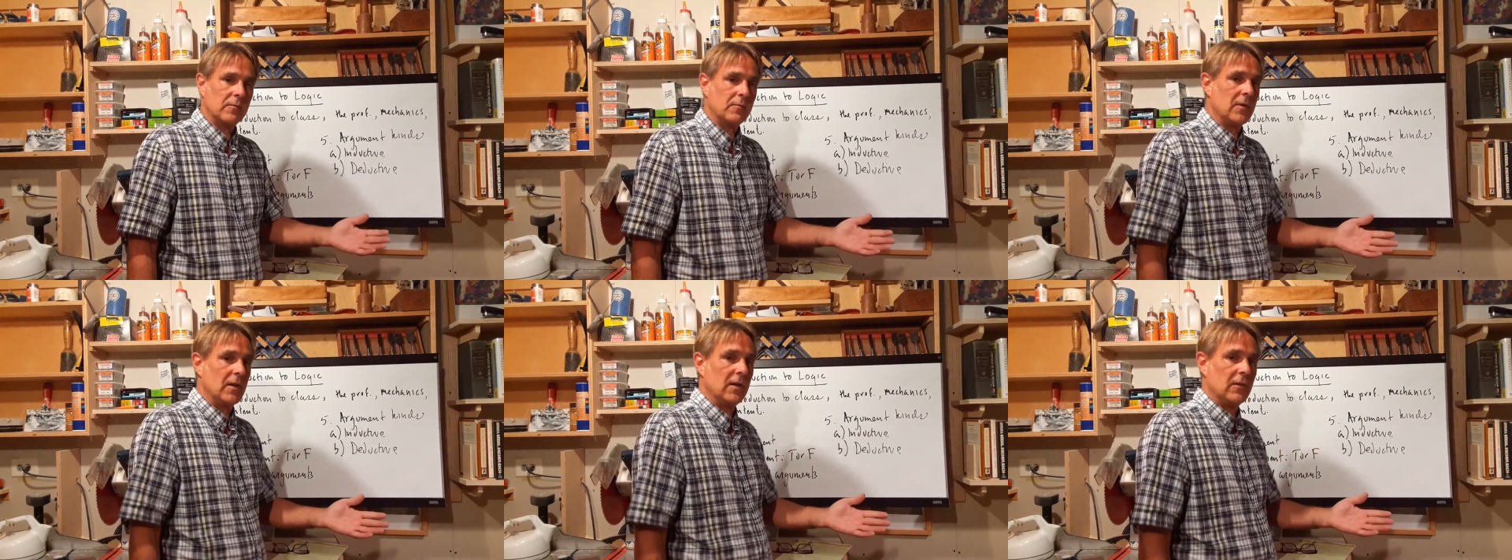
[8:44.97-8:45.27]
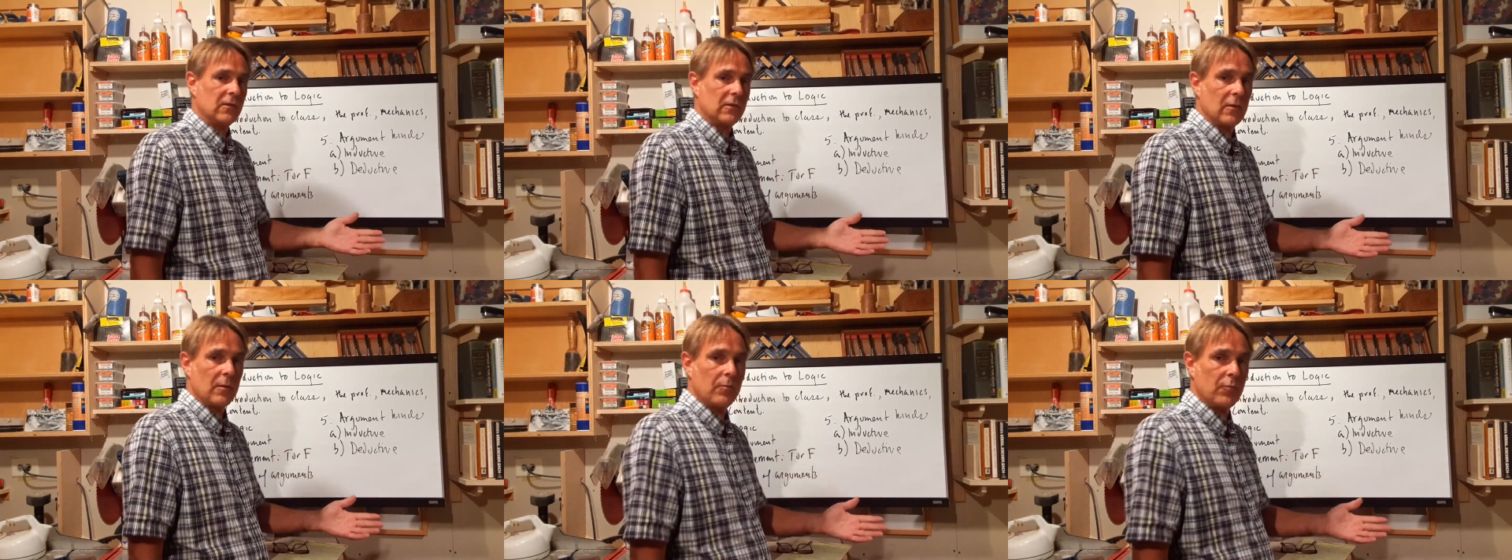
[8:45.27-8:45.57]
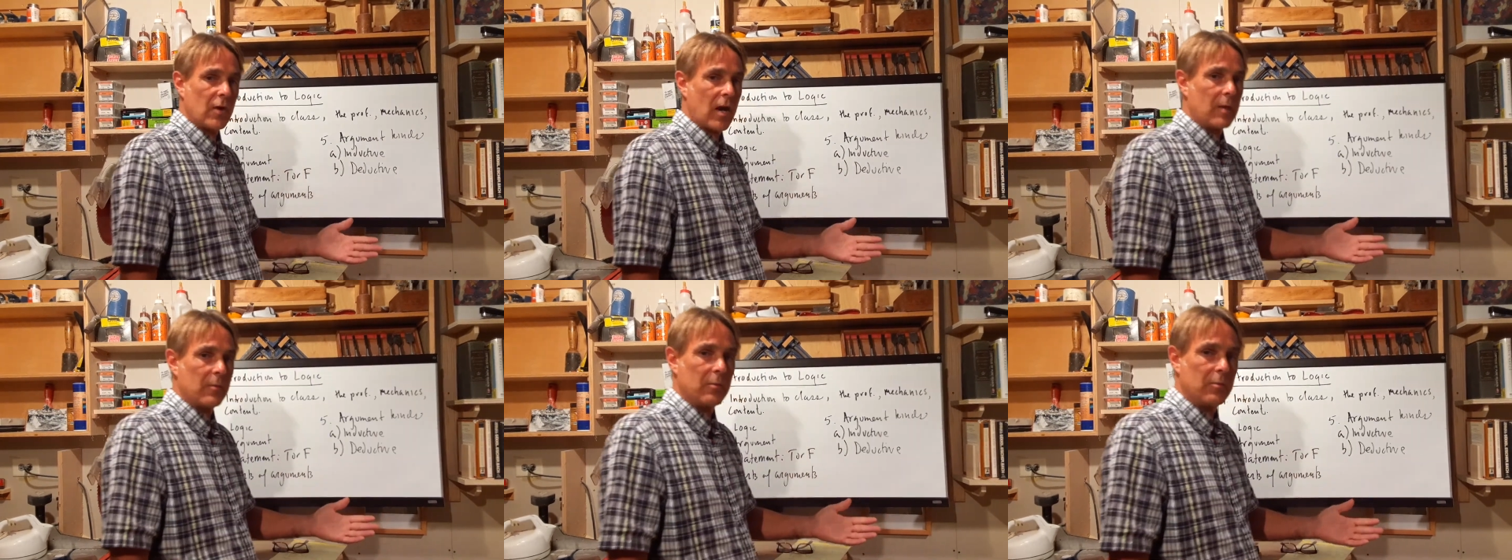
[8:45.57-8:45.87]

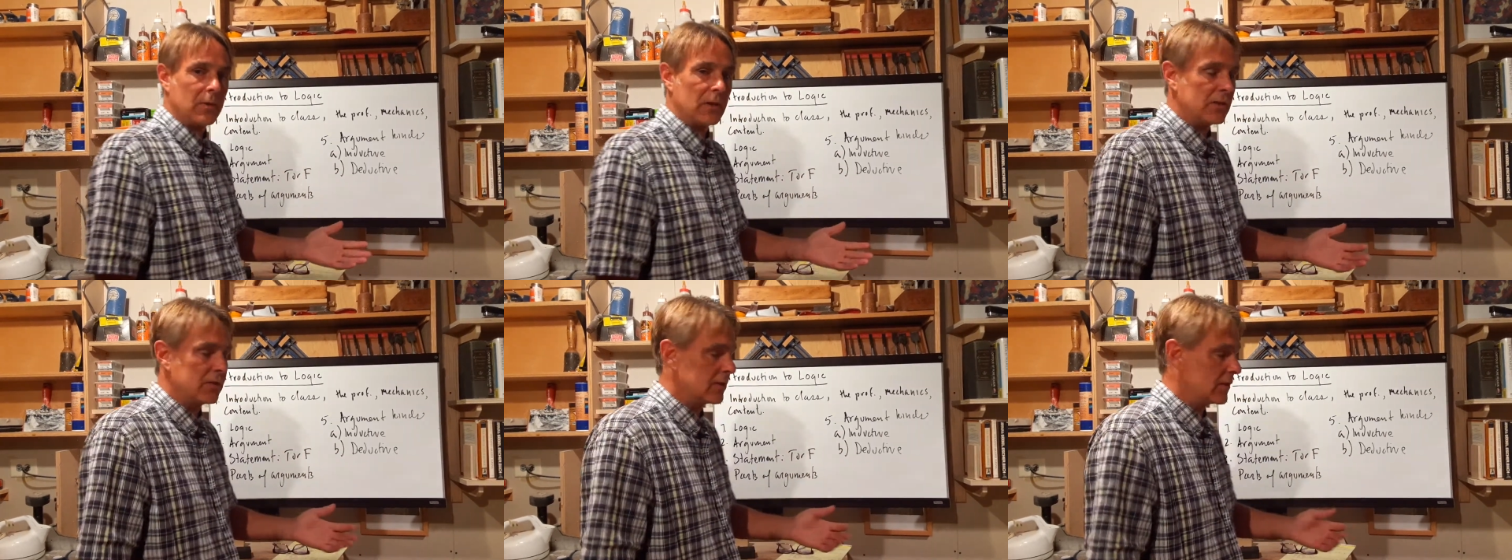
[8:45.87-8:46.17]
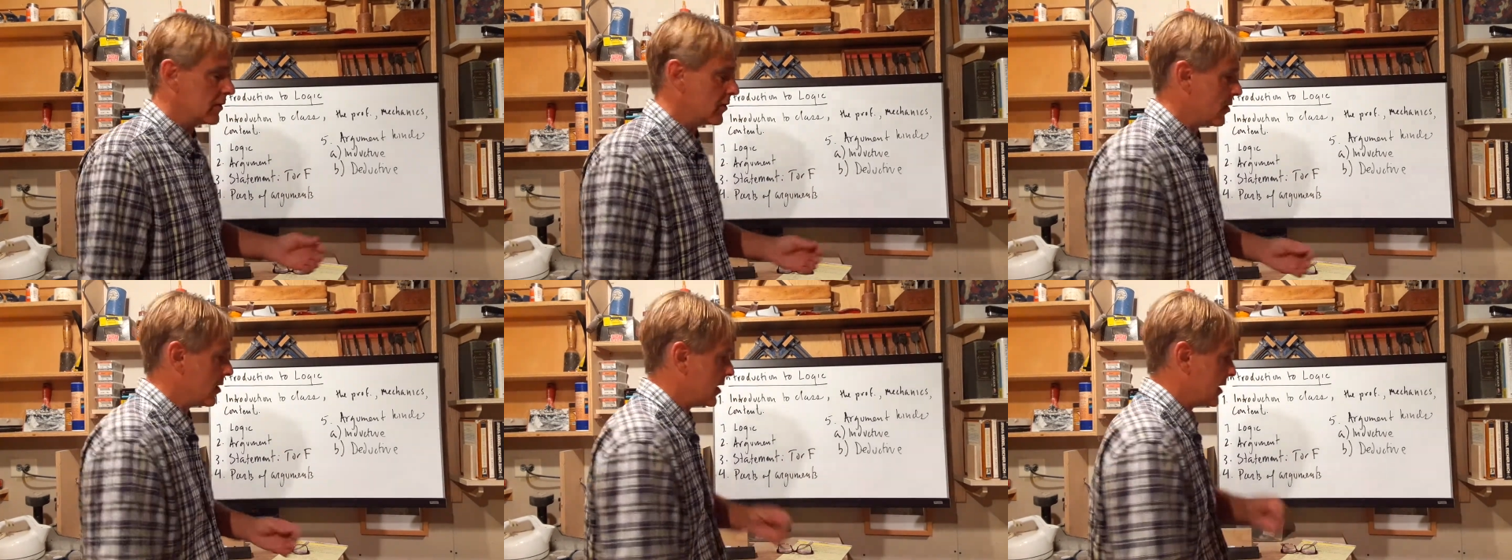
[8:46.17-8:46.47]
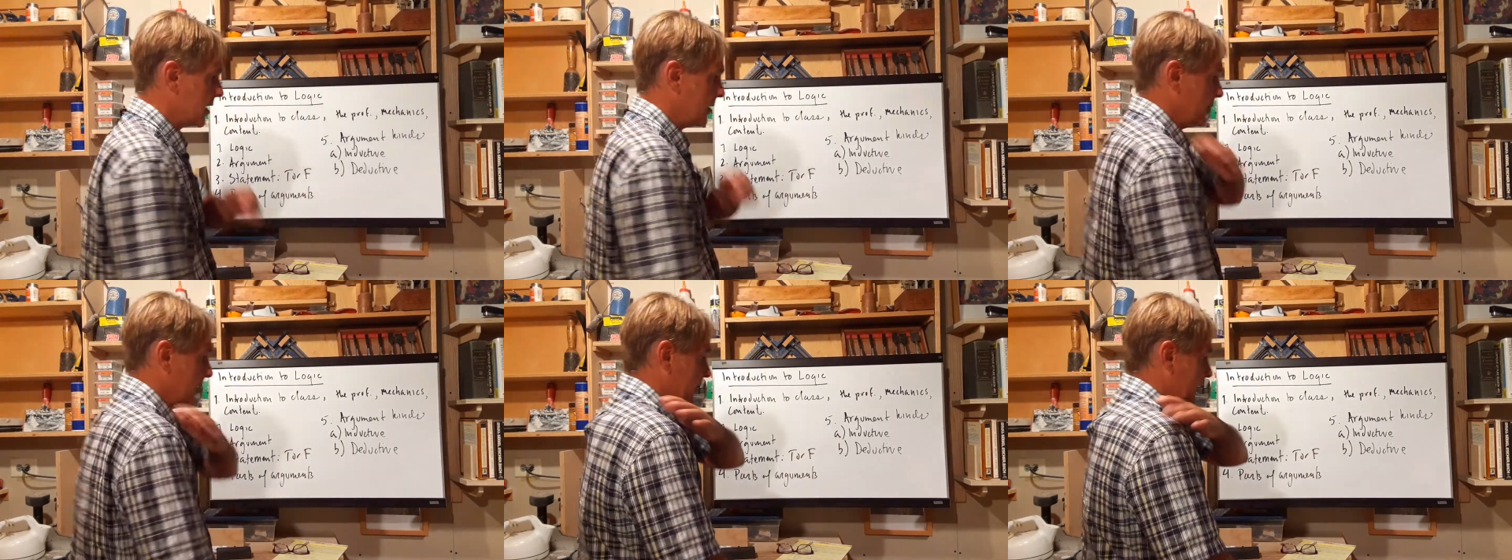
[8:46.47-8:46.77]
probabilistic
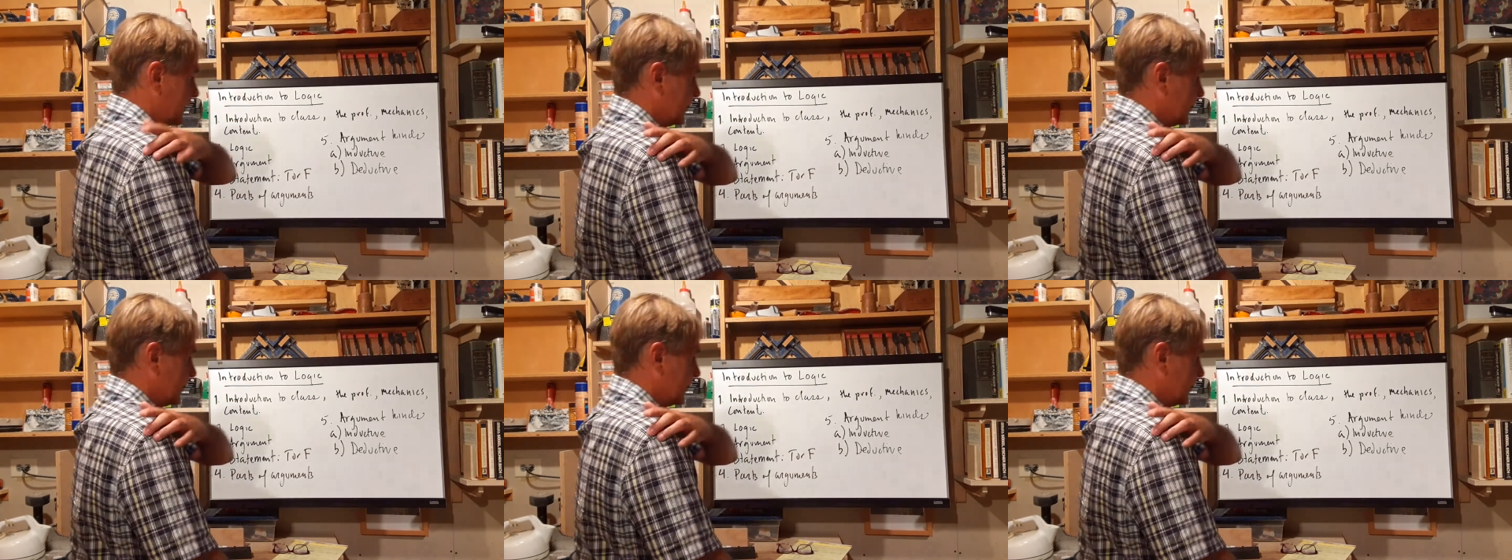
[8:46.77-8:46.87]
argument.